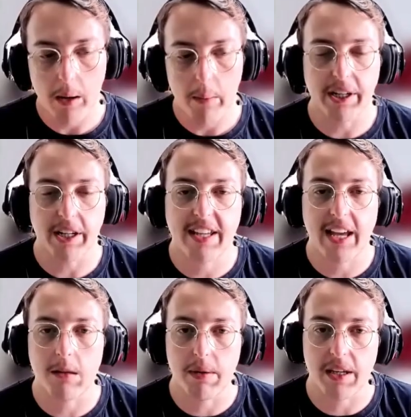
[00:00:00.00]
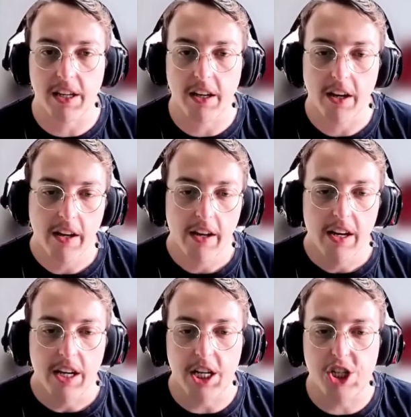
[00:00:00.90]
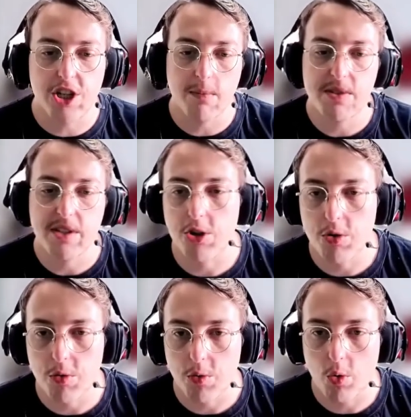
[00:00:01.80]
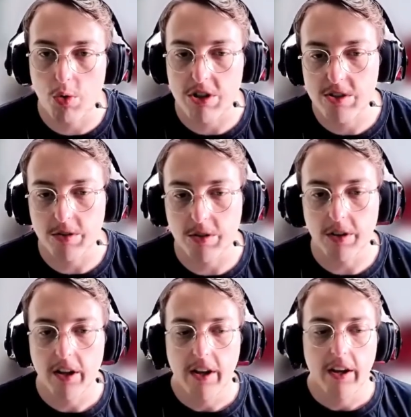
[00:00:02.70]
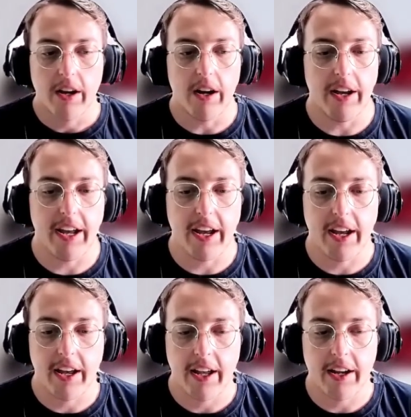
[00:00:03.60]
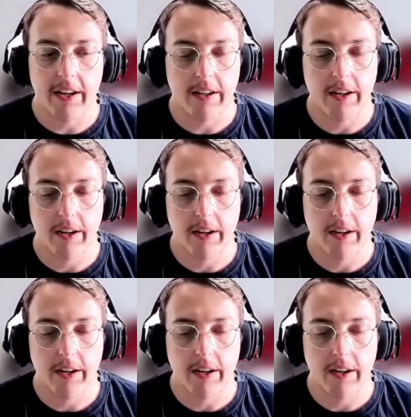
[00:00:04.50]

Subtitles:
but it can be, he jumps at you, Crystal, and